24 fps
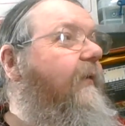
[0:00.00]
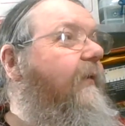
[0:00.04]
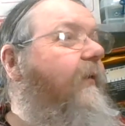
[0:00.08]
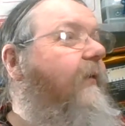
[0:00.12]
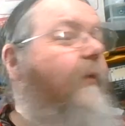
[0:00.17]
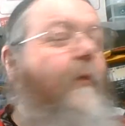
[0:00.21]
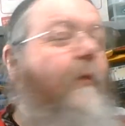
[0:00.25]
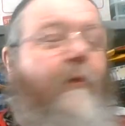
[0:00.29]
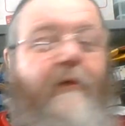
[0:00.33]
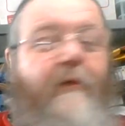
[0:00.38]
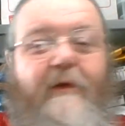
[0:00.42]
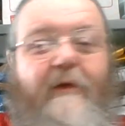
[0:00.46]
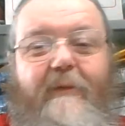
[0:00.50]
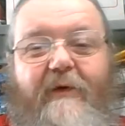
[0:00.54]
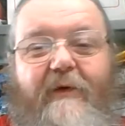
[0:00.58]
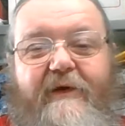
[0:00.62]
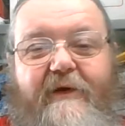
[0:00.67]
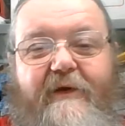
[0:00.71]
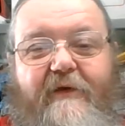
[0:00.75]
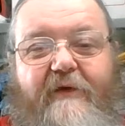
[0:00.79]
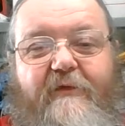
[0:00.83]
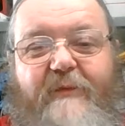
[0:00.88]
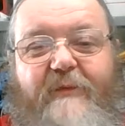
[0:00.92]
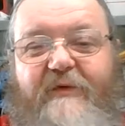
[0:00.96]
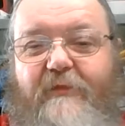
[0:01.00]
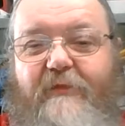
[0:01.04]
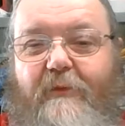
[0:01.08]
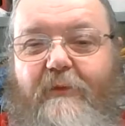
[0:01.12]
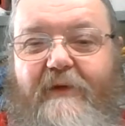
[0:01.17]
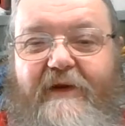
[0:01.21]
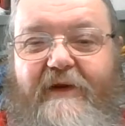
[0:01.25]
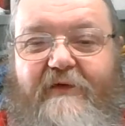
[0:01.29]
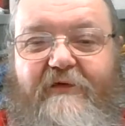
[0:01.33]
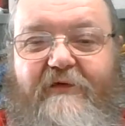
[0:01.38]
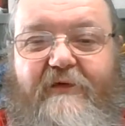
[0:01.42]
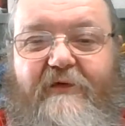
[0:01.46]
Or am I going to be
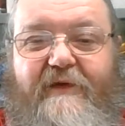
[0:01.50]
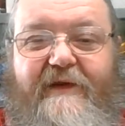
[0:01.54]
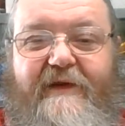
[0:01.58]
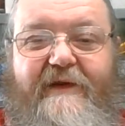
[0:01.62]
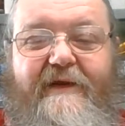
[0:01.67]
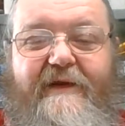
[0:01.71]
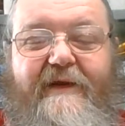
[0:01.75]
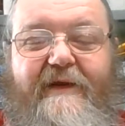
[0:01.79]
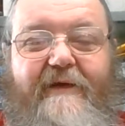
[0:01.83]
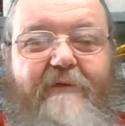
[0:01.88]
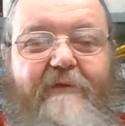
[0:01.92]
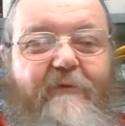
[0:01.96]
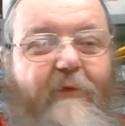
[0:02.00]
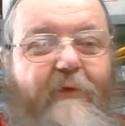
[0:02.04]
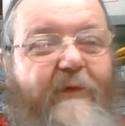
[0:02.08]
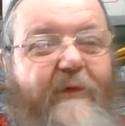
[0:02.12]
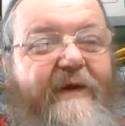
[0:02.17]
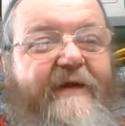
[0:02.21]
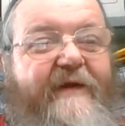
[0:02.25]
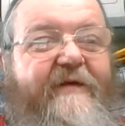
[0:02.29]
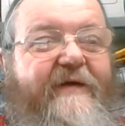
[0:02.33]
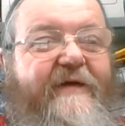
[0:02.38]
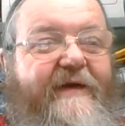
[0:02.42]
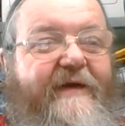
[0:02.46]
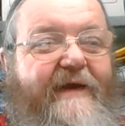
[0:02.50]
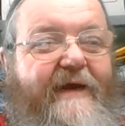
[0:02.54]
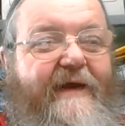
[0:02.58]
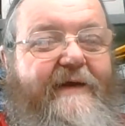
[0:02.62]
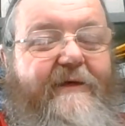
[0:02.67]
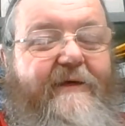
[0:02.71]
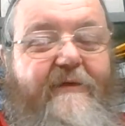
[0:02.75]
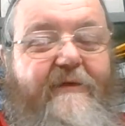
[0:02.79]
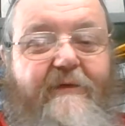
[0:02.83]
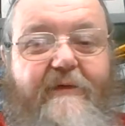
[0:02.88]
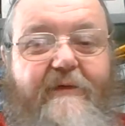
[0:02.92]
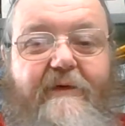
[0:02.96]
talking to the void
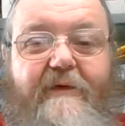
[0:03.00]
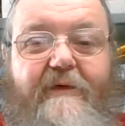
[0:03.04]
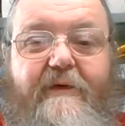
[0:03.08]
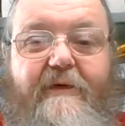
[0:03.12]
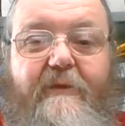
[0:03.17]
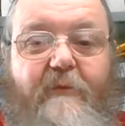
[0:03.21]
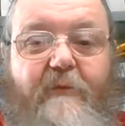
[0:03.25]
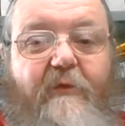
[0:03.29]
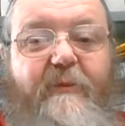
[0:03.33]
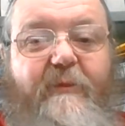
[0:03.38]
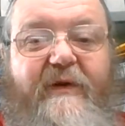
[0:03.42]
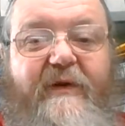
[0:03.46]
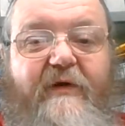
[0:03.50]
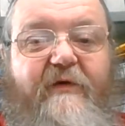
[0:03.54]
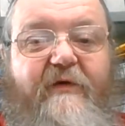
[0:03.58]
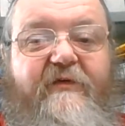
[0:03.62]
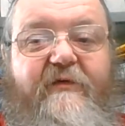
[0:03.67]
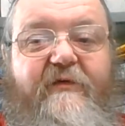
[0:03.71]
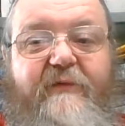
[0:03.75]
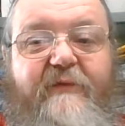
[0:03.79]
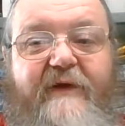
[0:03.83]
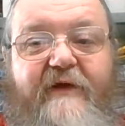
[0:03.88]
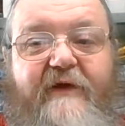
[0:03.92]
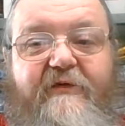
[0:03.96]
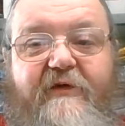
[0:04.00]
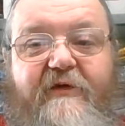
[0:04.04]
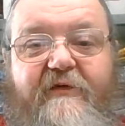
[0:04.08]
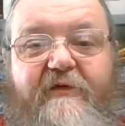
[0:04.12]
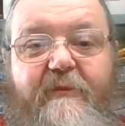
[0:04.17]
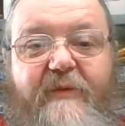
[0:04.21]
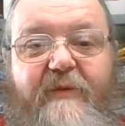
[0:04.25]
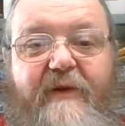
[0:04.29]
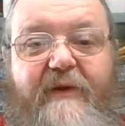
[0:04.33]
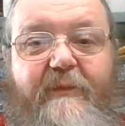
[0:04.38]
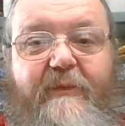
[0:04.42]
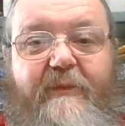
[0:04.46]
again? Would be nice if we actually had
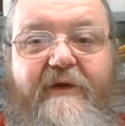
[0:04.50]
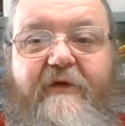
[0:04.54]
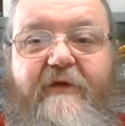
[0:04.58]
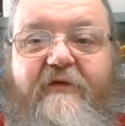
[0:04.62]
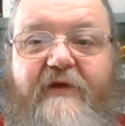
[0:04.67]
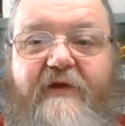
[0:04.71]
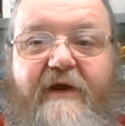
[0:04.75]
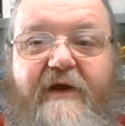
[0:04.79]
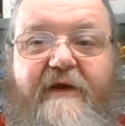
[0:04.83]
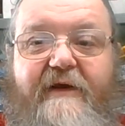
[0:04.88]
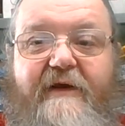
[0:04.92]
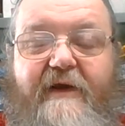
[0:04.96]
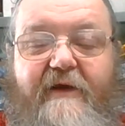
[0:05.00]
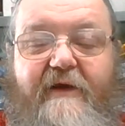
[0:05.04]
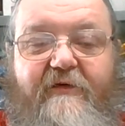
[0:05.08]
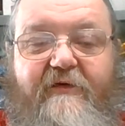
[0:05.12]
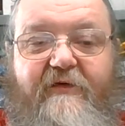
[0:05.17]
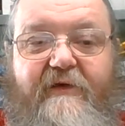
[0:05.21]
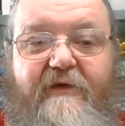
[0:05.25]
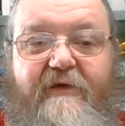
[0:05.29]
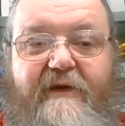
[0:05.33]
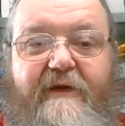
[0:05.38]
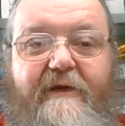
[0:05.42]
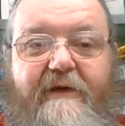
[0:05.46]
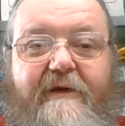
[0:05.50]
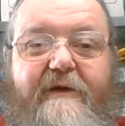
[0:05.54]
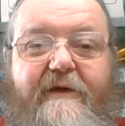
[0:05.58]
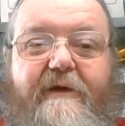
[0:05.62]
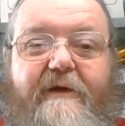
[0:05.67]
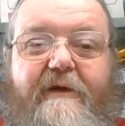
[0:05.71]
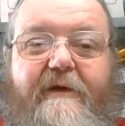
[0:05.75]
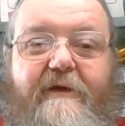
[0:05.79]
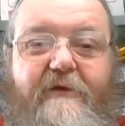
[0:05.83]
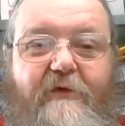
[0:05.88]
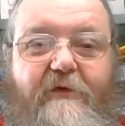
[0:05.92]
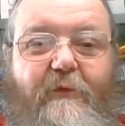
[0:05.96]
some people in the chat occasionally.
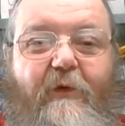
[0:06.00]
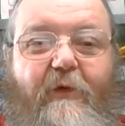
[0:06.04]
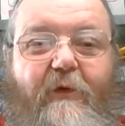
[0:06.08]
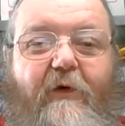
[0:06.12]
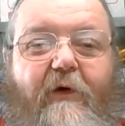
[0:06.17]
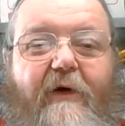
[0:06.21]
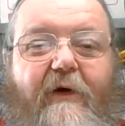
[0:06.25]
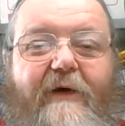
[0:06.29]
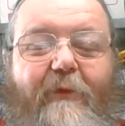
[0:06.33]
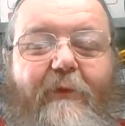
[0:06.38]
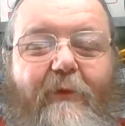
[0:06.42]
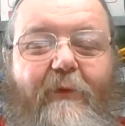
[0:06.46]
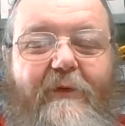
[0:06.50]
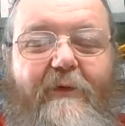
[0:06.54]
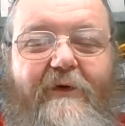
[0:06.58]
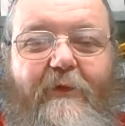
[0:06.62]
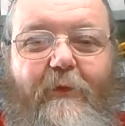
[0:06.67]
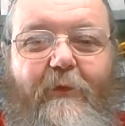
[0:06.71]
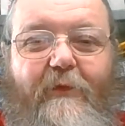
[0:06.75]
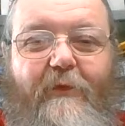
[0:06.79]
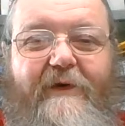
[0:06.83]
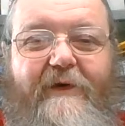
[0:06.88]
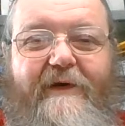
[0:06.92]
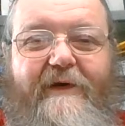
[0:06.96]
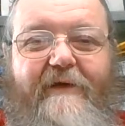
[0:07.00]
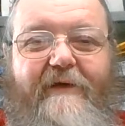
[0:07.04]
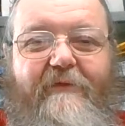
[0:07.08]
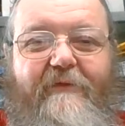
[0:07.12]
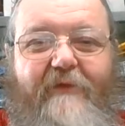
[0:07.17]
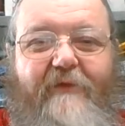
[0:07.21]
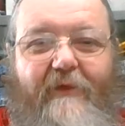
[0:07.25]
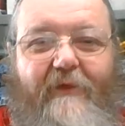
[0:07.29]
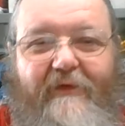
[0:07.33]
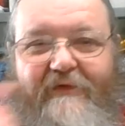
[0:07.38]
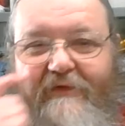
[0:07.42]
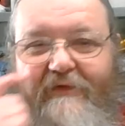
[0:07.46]
You are cordially
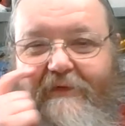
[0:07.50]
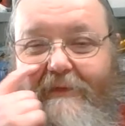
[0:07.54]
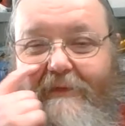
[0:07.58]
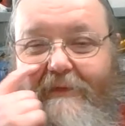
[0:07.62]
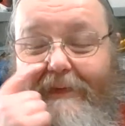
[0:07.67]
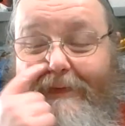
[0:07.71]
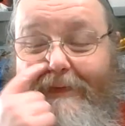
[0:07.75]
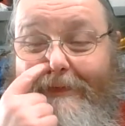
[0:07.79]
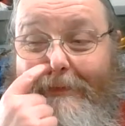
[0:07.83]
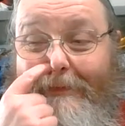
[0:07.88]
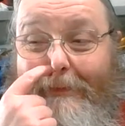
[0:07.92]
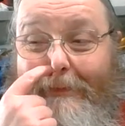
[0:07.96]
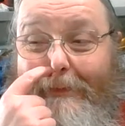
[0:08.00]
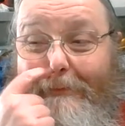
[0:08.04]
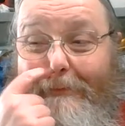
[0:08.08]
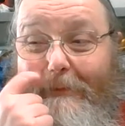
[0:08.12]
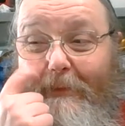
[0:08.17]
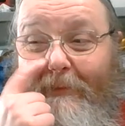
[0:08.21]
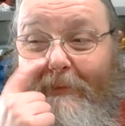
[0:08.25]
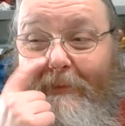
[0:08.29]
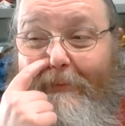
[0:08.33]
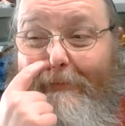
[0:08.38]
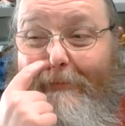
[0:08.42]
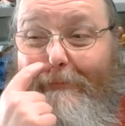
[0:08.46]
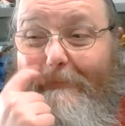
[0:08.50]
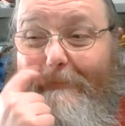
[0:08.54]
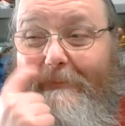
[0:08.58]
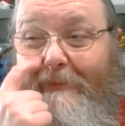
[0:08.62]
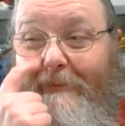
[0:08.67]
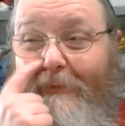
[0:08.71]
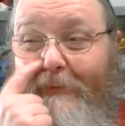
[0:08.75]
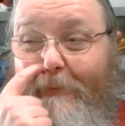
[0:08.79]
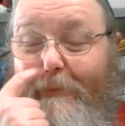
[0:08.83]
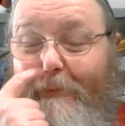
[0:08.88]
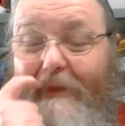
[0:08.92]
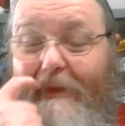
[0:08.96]
invited, and I'm not
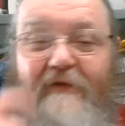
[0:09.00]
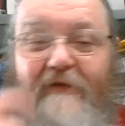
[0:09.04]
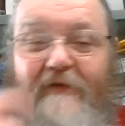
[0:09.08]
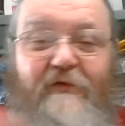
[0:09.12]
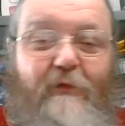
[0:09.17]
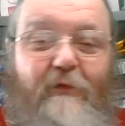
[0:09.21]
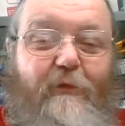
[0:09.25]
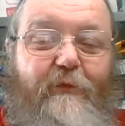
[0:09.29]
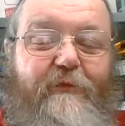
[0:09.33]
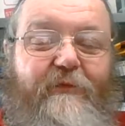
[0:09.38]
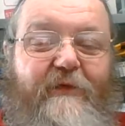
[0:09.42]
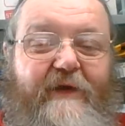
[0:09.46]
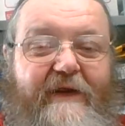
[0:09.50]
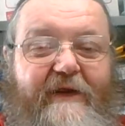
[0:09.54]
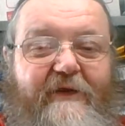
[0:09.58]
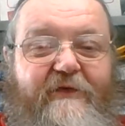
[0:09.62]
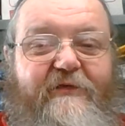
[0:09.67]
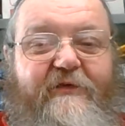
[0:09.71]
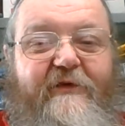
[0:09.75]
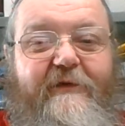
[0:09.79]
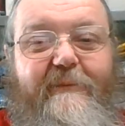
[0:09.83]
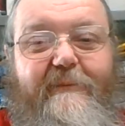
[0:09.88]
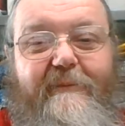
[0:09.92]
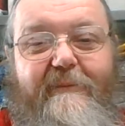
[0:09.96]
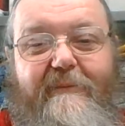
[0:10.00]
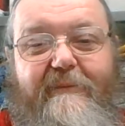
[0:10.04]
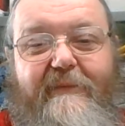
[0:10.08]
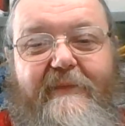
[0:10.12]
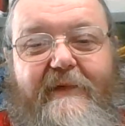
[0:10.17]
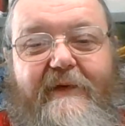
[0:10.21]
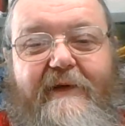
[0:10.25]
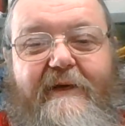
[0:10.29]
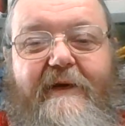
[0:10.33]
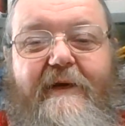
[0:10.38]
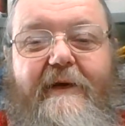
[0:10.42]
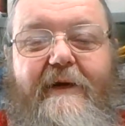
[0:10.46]
at all fierce
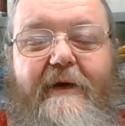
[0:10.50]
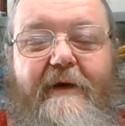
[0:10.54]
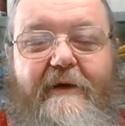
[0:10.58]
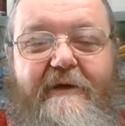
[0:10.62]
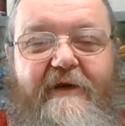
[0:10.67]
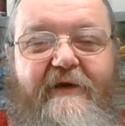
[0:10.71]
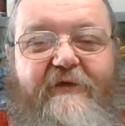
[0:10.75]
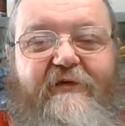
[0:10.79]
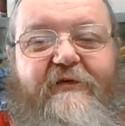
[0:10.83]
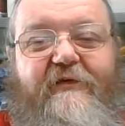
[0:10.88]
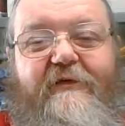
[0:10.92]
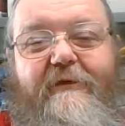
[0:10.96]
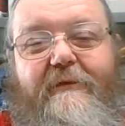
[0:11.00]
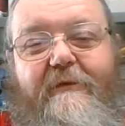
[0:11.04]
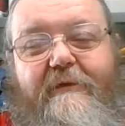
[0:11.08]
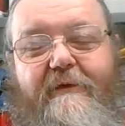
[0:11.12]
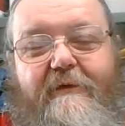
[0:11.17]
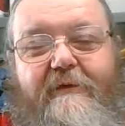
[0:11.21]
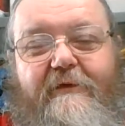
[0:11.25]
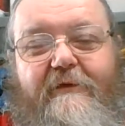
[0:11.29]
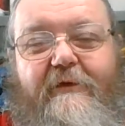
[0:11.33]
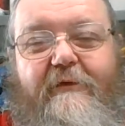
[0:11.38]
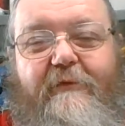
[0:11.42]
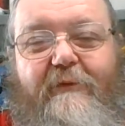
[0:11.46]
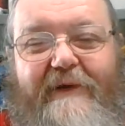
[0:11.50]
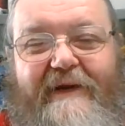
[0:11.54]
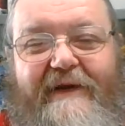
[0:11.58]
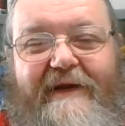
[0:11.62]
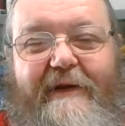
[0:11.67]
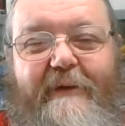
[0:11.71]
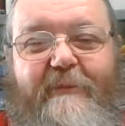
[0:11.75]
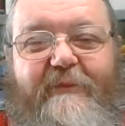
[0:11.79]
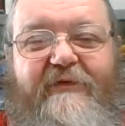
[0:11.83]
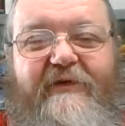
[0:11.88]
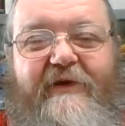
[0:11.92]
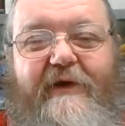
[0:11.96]
unless you
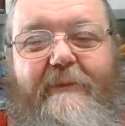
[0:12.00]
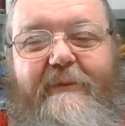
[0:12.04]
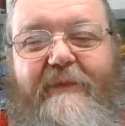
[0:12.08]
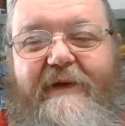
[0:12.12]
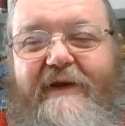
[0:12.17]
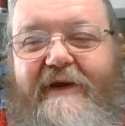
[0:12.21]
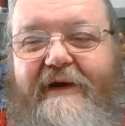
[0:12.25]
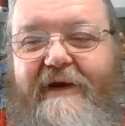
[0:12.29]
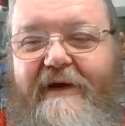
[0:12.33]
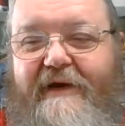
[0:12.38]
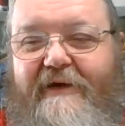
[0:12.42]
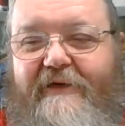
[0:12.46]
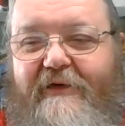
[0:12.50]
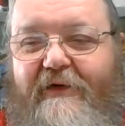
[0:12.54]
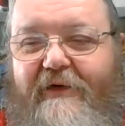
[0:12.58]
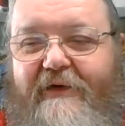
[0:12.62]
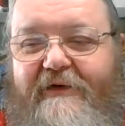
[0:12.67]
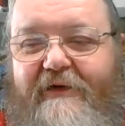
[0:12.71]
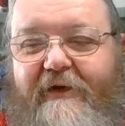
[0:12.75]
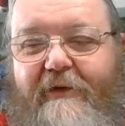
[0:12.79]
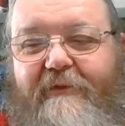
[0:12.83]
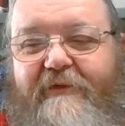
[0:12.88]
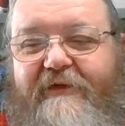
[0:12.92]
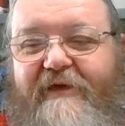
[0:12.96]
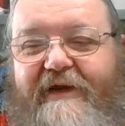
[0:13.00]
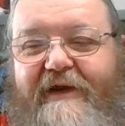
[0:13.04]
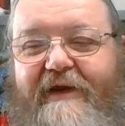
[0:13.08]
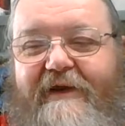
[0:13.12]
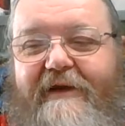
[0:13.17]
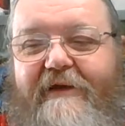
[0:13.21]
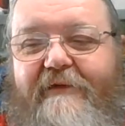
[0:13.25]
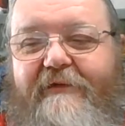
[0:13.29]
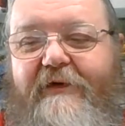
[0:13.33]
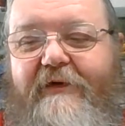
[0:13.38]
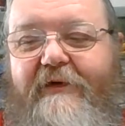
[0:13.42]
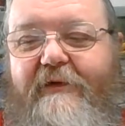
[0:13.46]
really upset me, and I don't think
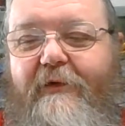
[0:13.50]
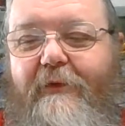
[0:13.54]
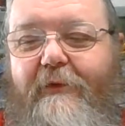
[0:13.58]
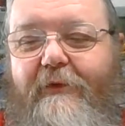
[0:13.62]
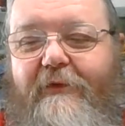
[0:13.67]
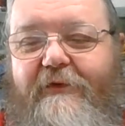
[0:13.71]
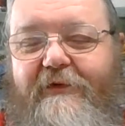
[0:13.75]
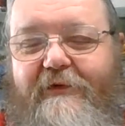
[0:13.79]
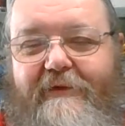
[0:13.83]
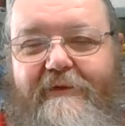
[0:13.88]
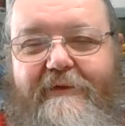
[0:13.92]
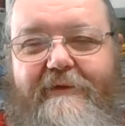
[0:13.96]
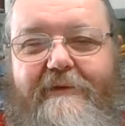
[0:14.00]
any of you could.